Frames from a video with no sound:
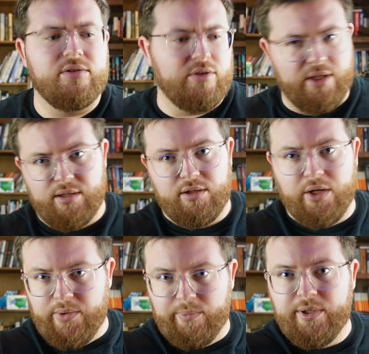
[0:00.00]
So then,
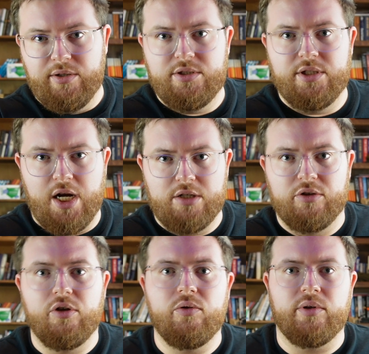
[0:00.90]
I went on to Dr.
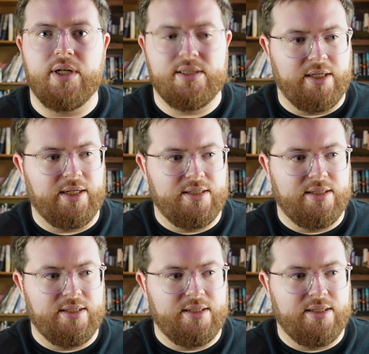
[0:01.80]
Google and I was like,